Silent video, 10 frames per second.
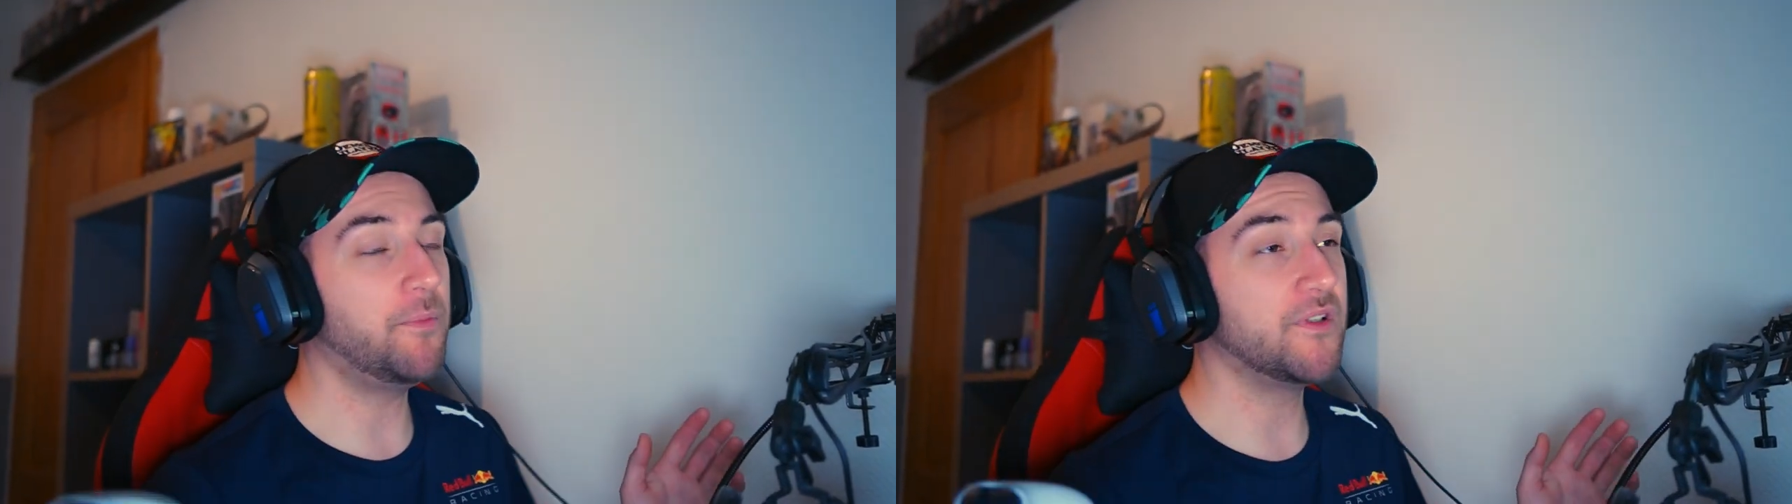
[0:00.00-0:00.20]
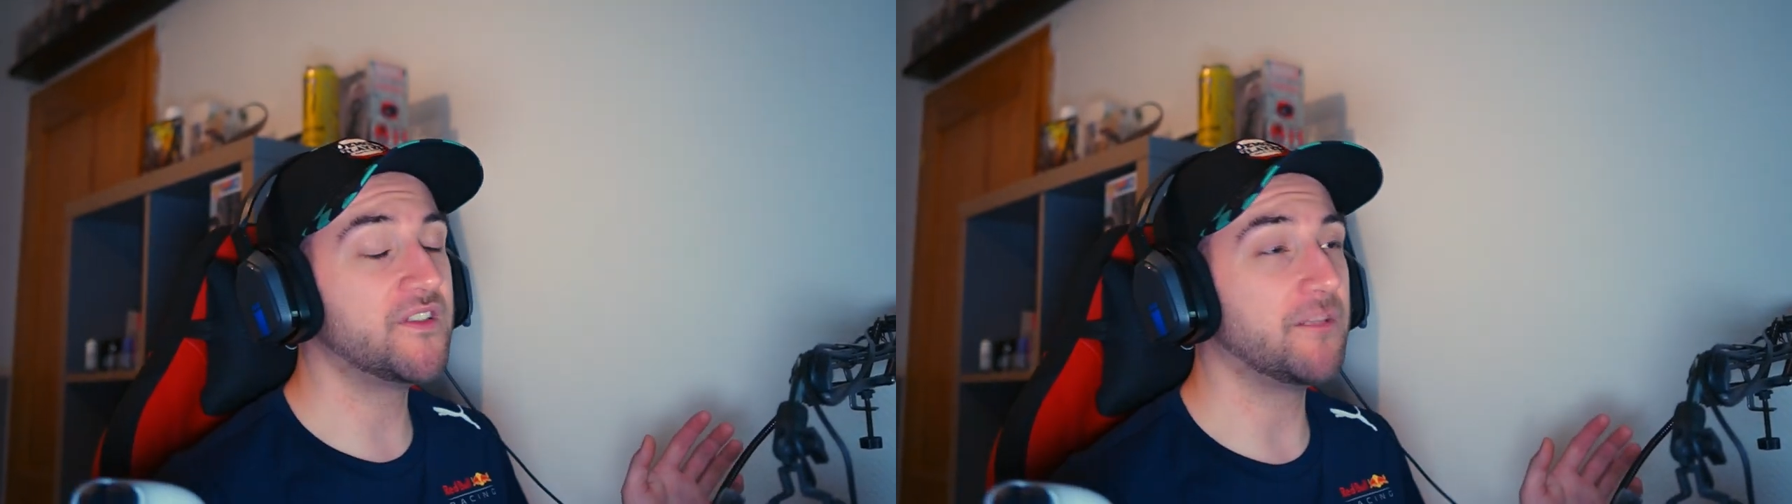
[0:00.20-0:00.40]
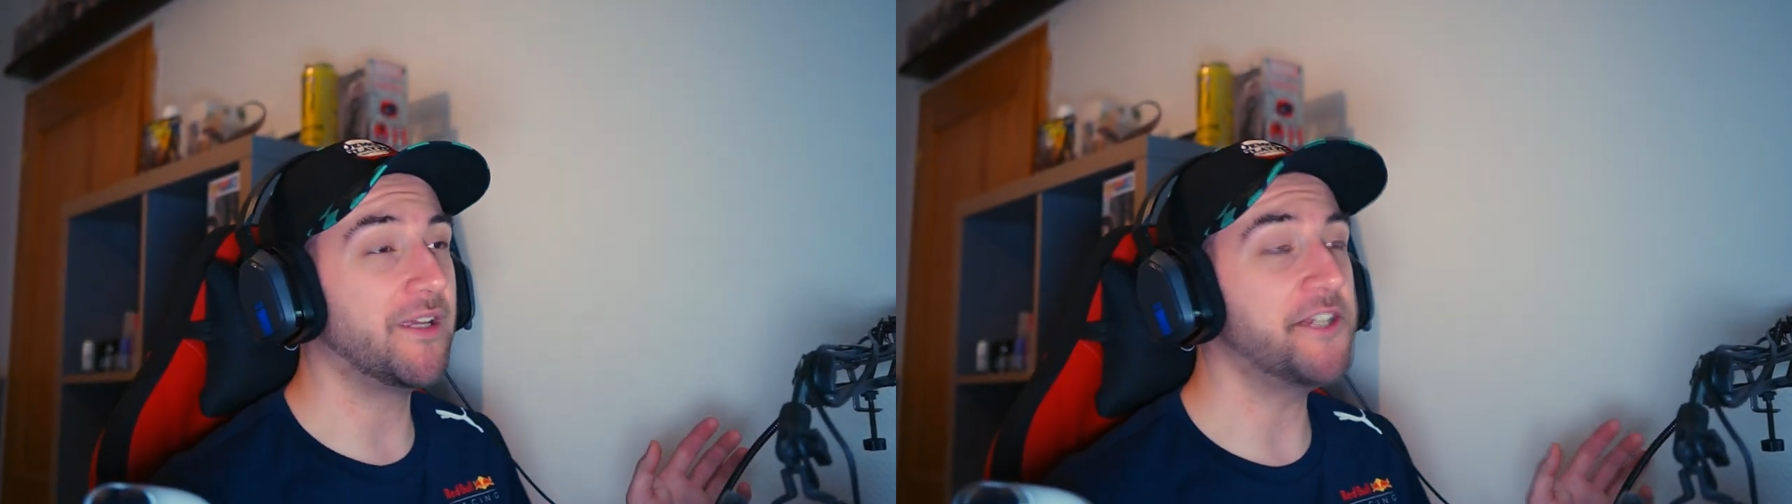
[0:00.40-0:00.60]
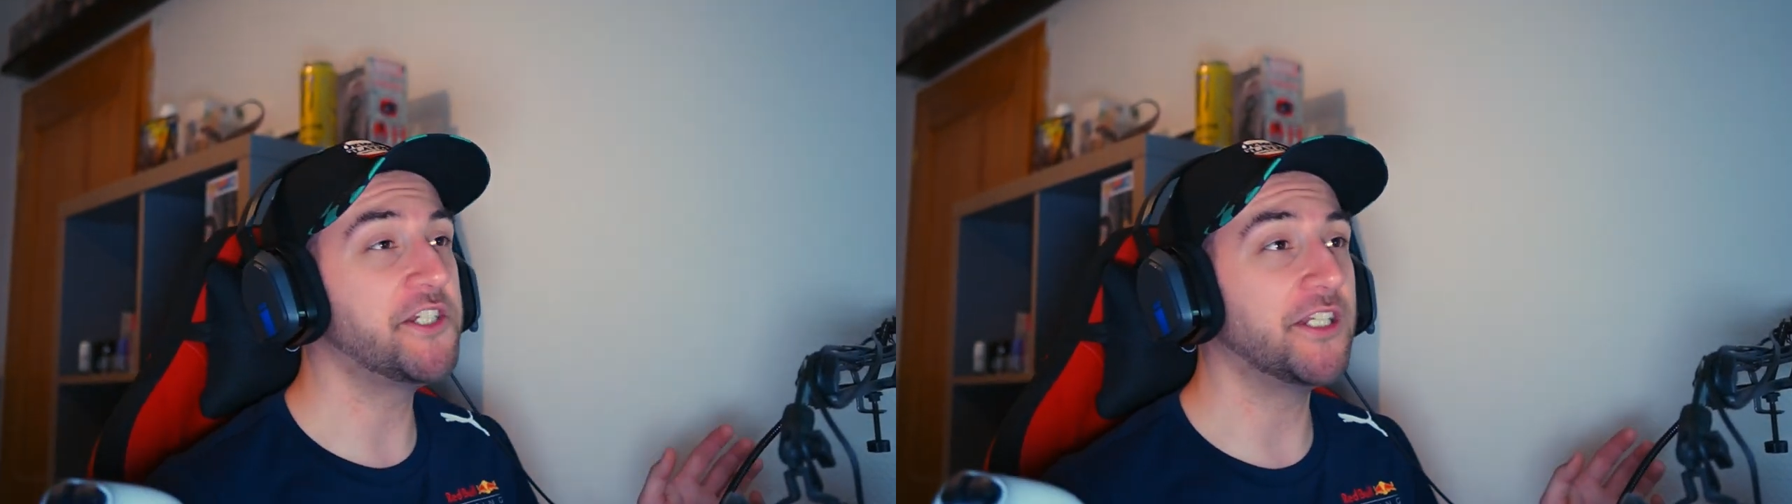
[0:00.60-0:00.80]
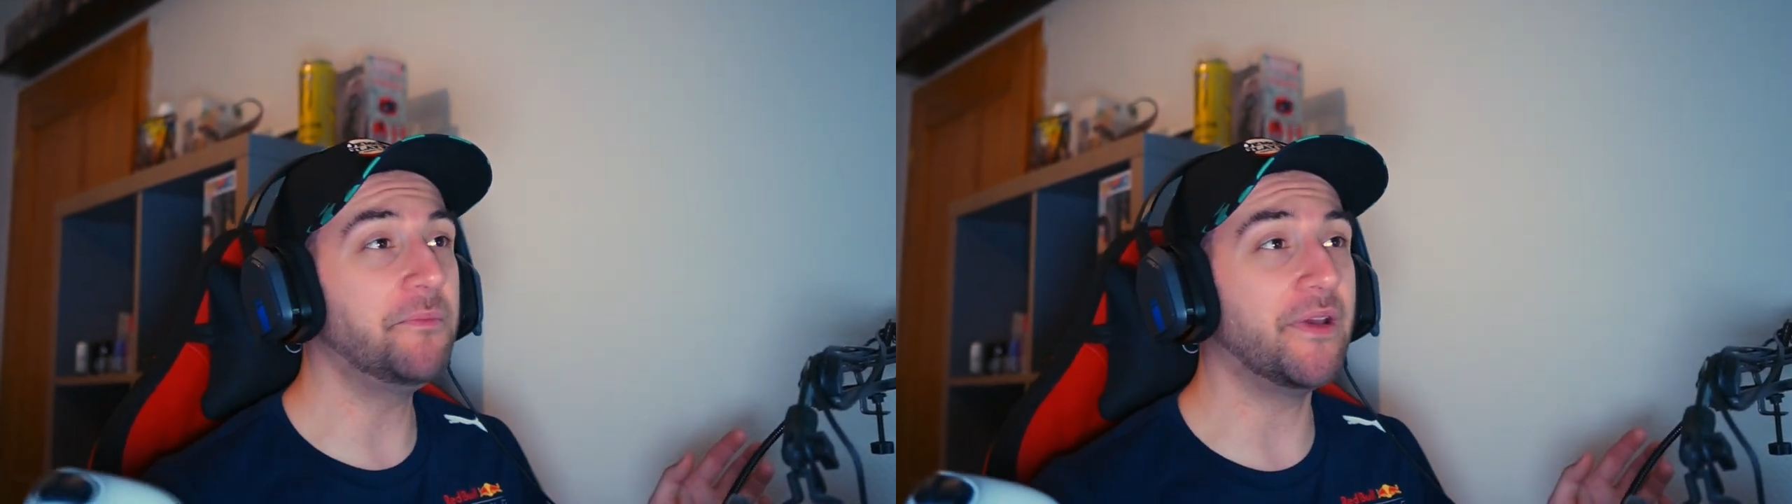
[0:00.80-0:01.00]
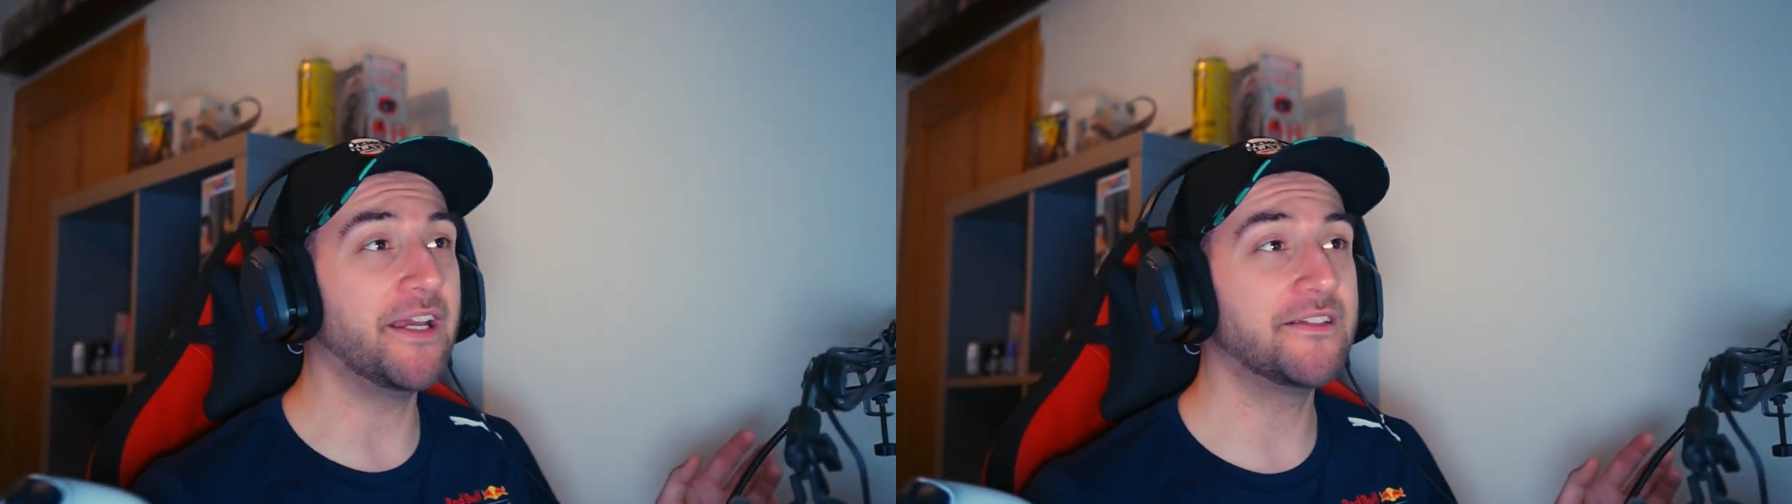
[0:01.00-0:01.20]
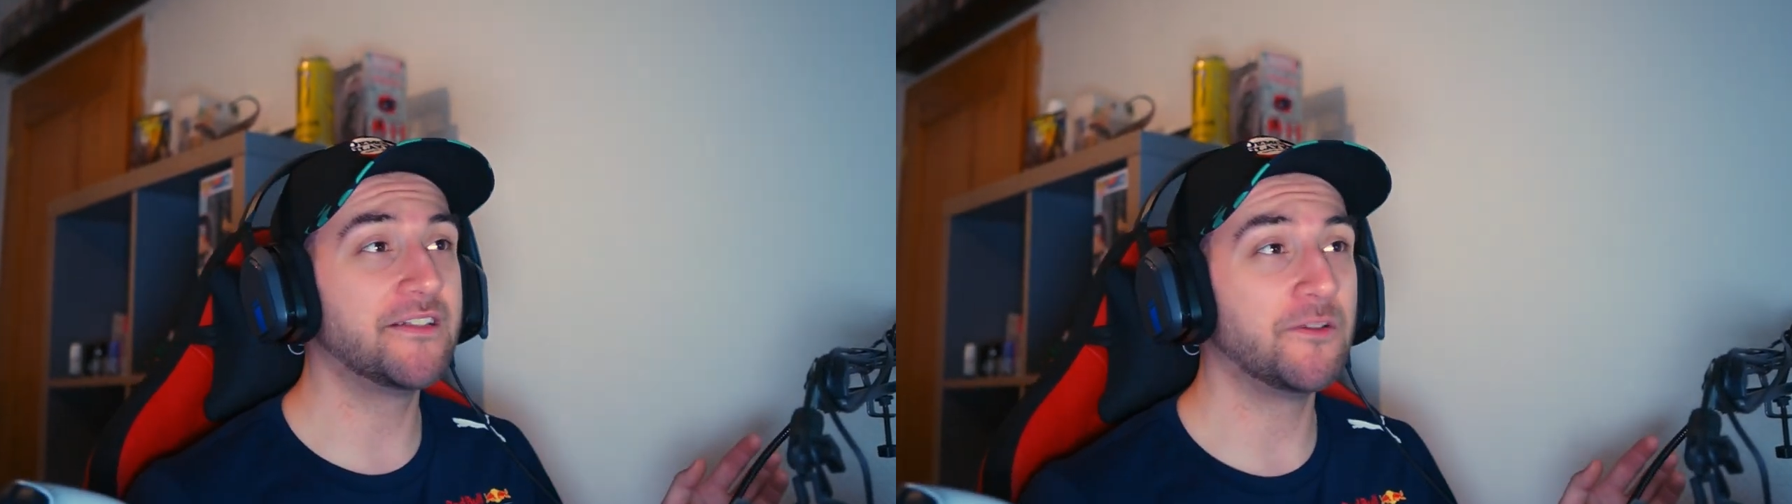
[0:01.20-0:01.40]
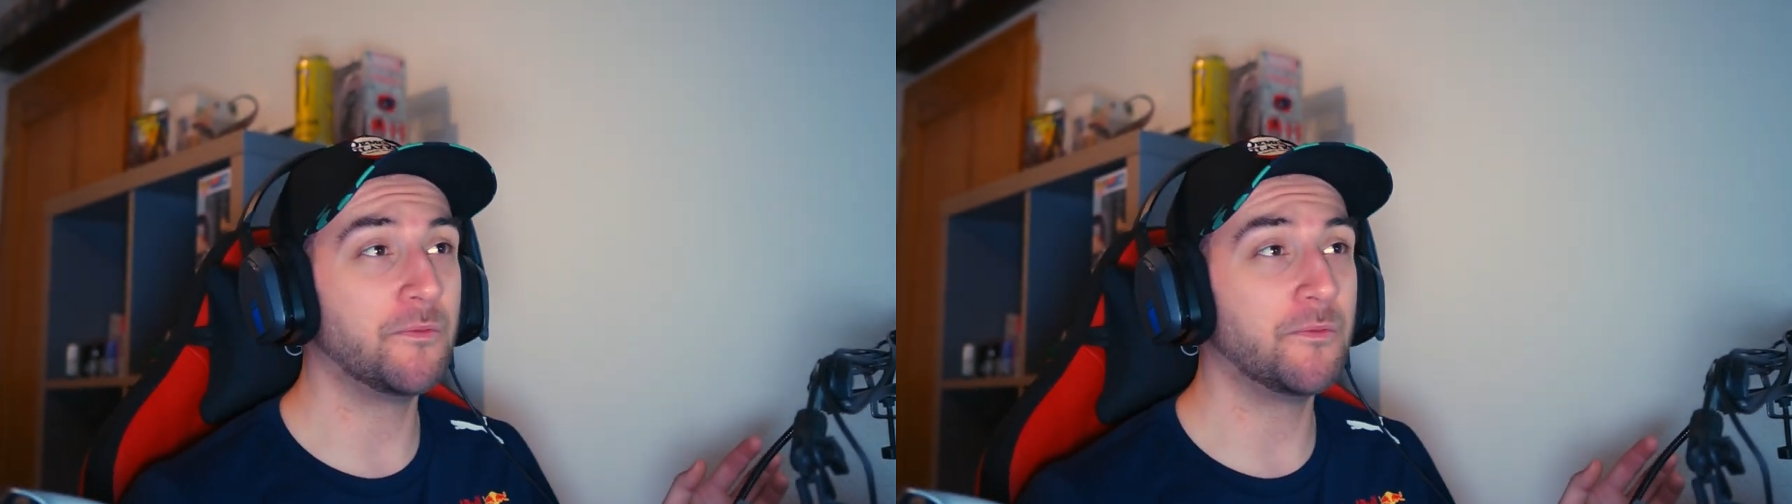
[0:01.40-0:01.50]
on some Genshin Impact.